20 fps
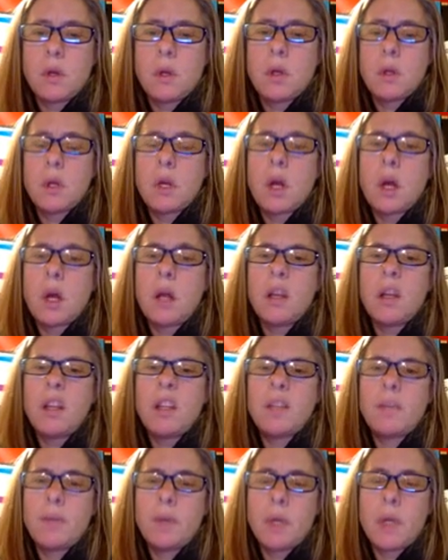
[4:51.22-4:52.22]
The
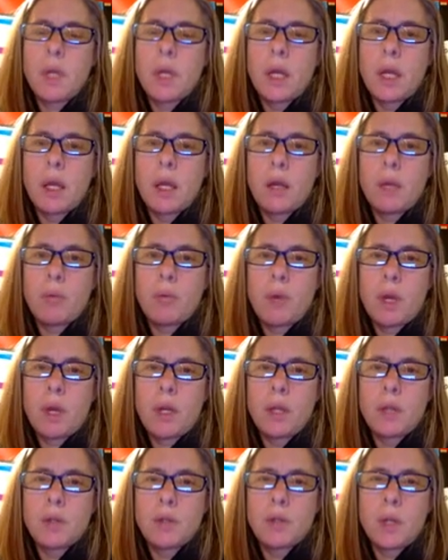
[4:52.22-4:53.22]
colonists feel like Britain
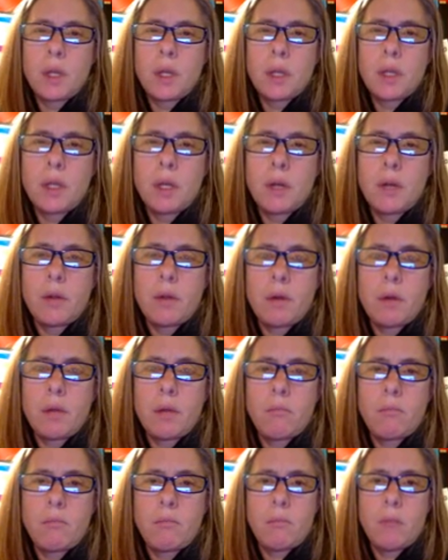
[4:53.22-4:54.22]
is trying to tell
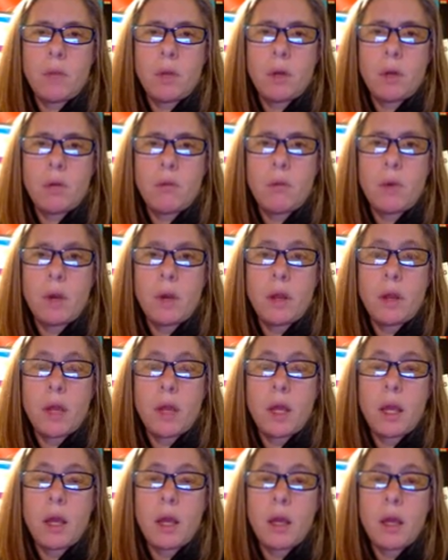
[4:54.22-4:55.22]
them, where they
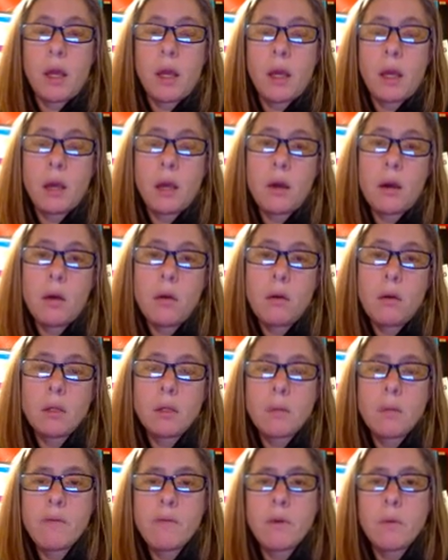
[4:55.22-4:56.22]
can and can't go, and
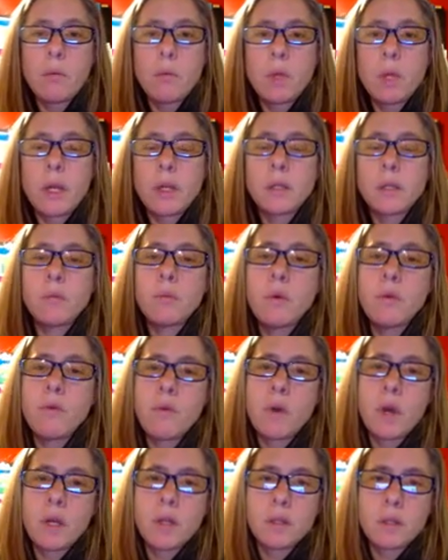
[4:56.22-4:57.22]
some of them would like to move
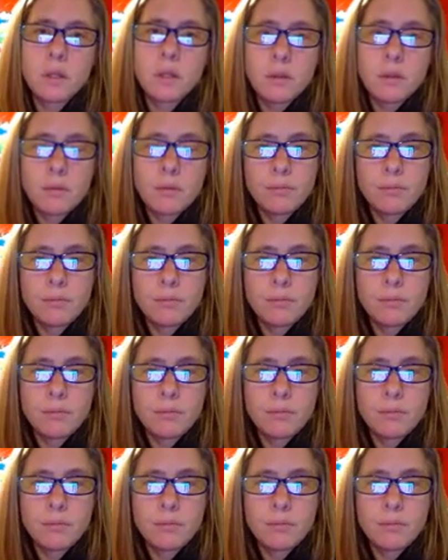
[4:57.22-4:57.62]
west.